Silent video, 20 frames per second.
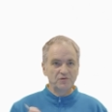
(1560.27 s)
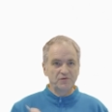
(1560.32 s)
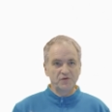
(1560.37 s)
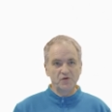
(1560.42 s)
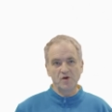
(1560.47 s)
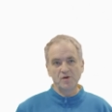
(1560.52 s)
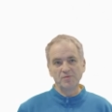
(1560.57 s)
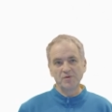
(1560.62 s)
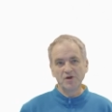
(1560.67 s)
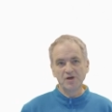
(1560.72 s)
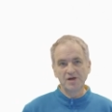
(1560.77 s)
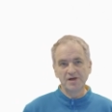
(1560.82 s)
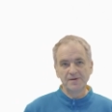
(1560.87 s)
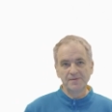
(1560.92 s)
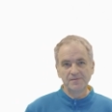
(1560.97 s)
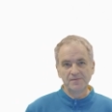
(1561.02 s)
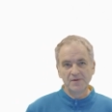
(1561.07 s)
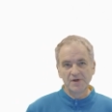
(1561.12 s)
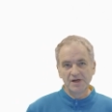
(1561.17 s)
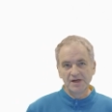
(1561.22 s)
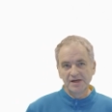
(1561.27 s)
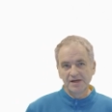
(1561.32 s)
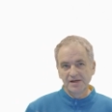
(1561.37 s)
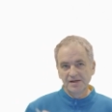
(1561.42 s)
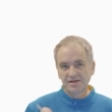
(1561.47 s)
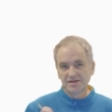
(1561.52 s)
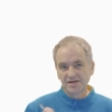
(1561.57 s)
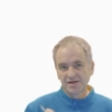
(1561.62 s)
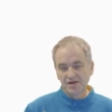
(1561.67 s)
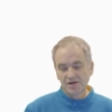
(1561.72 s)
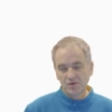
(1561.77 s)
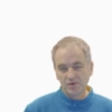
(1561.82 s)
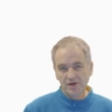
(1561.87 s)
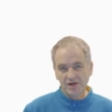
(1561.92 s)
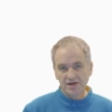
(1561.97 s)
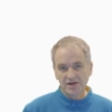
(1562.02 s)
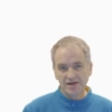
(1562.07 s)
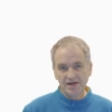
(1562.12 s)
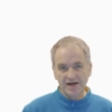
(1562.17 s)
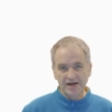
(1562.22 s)
formula. It's a
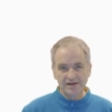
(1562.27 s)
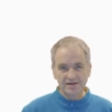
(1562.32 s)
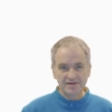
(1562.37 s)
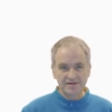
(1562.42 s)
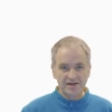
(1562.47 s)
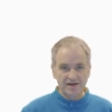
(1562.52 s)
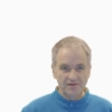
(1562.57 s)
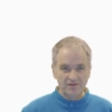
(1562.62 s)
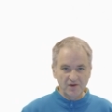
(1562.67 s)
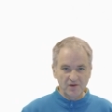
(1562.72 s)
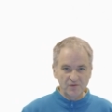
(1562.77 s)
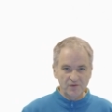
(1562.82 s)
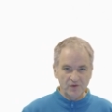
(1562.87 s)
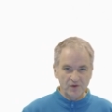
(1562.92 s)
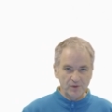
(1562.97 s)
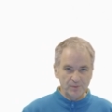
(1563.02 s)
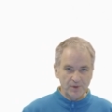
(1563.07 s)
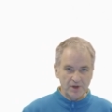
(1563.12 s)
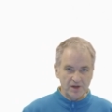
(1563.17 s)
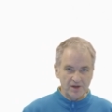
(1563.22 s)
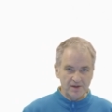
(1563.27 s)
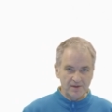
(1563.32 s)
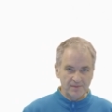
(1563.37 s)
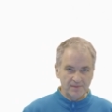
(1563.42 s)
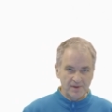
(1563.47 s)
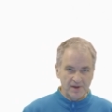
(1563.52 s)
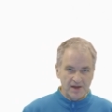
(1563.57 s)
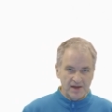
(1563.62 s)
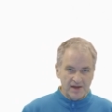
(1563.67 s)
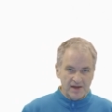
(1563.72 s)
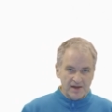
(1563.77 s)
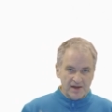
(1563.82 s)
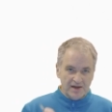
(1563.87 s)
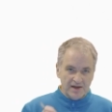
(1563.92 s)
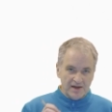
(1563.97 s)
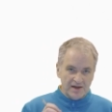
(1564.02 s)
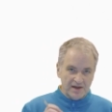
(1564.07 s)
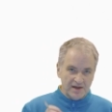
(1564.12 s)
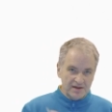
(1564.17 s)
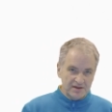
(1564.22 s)
quick tax saving formula.
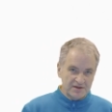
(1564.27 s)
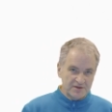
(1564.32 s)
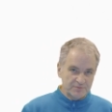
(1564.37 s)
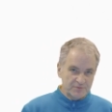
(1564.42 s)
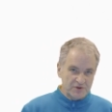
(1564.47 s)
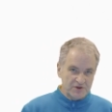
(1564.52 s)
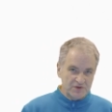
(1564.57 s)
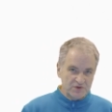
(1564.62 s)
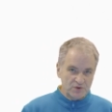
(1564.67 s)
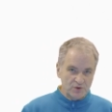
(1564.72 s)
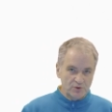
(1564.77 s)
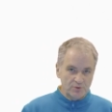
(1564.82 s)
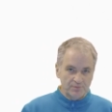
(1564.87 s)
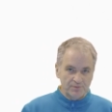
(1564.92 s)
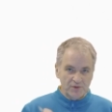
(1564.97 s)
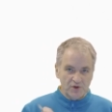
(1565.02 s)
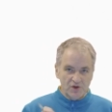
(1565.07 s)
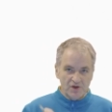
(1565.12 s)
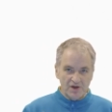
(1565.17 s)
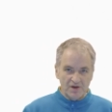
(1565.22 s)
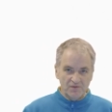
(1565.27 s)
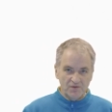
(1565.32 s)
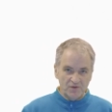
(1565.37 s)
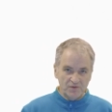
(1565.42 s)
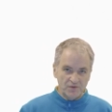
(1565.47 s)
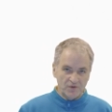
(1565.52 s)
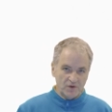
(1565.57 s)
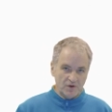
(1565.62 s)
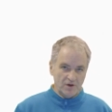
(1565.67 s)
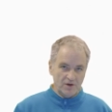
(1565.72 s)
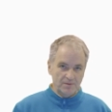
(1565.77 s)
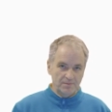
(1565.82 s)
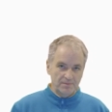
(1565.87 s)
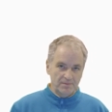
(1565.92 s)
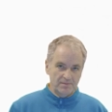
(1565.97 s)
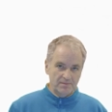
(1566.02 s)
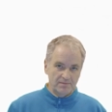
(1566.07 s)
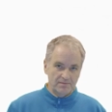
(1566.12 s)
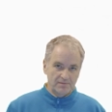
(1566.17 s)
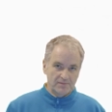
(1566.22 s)
Let's presume you have a firm.
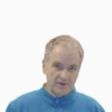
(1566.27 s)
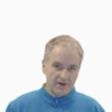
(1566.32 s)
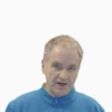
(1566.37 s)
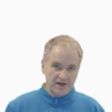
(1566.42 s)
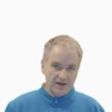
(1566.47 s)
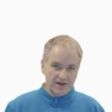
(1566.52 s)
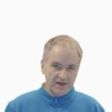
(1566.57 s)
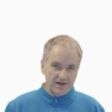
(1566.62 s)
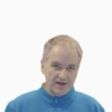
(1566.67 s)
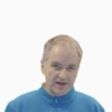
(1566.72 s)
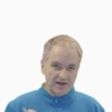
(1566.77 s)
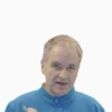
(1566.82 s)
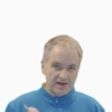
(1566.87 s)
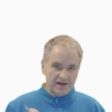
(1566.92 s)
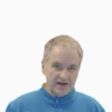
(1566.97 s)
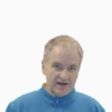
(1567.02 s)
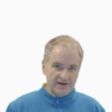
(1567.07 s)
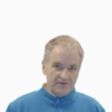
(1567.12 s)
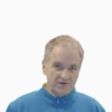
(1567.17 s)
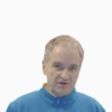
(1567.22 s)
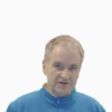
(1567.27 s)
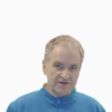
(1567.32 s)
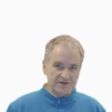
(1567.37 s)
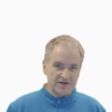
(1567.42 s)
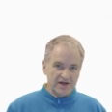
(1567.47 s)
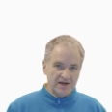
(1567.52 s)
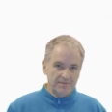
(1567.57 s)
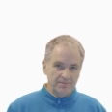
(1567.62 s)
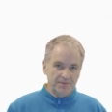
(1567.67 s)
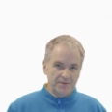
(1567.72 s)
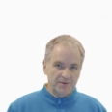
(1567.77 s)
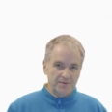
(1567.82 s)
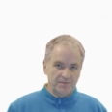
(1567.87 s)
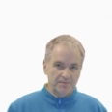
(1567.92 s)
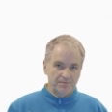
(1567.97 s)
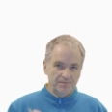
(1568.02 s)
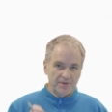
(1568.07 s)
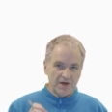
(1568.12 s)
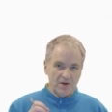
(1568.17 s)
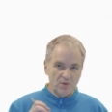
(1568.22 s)
It levers up
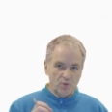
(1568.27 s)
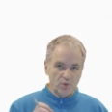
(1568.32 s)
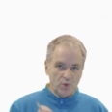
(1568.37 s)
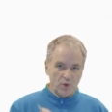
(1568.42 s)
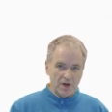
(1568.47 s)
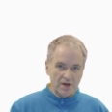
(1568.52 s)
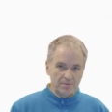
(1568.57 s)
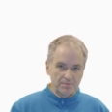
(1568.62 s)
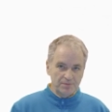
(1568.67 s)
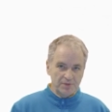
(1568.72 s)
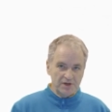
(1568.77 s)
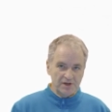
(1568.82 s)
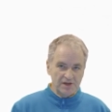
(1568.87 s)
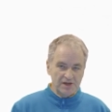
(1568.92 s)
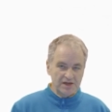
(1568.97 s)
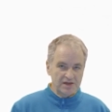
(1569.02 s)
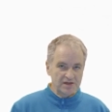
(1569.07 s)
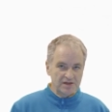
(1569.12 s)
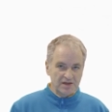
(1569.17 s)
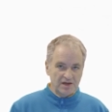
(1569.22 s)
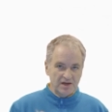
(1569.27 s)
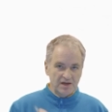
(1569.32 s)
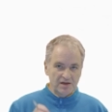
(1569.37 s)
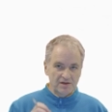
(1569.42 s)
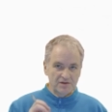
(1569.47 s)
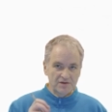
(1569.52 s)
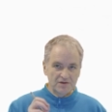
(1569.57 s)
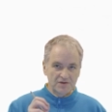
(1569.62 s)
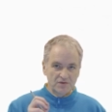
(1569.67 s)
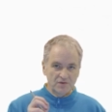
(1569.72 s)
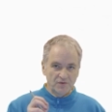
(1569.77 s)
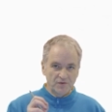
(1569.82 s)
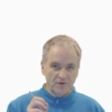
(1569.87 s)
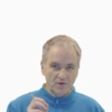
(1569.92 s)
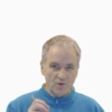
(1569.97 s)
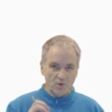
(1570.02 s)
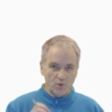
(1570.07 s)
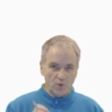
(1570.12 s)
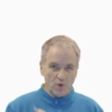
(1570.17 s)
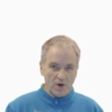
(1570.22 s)
by $1 billion
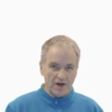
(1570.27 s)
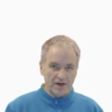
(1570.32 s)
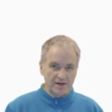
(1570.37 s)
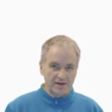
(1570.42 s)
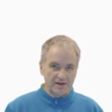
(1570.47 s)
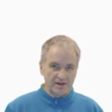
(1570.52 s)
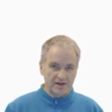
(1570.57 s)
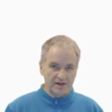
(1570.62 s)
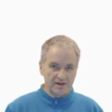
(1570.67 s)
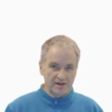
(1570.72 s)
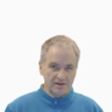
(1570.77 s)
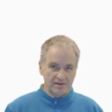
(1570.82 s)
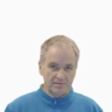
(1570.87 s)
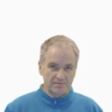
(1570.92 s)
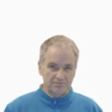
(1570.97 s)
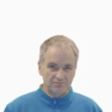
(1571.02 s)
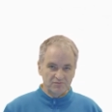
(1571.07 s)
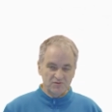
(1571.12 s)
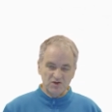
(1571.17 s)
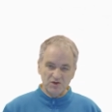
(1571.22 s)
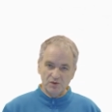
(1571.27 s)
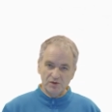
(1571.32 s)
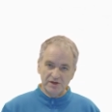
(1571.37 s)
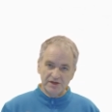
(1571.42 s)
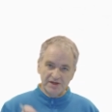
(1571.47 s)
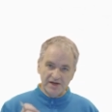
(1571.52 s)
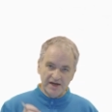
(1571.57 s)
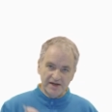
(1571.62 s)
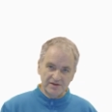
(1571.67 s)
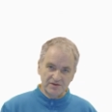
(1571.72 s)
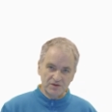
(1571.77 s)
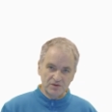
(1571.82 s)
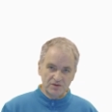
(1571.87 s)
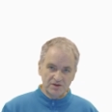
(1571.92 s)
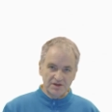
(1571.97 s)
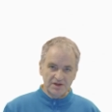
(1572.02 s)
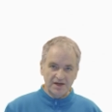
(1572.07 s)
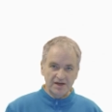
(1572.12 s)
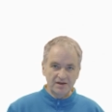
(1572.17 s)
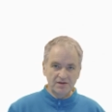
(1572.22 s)
for 1 year. So it takes on
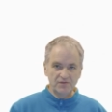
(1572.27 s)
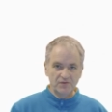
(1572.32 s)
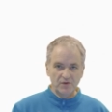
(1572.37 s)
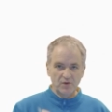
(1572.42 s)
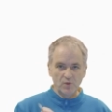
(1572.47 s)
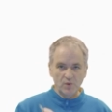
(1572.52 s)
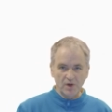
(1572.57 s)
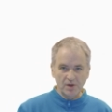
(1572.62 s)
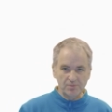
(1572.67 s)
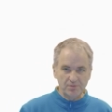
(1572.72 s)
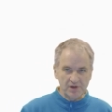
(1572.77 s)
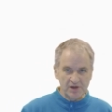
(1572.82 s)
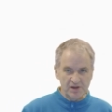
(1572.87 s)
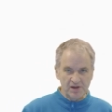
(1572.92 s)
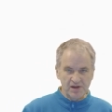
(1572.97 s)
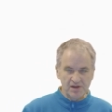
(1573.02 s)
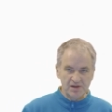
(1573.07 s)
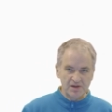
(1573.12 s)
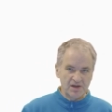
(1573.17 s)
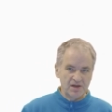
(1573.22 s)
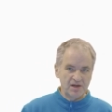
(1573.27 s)
debt for $1 billion,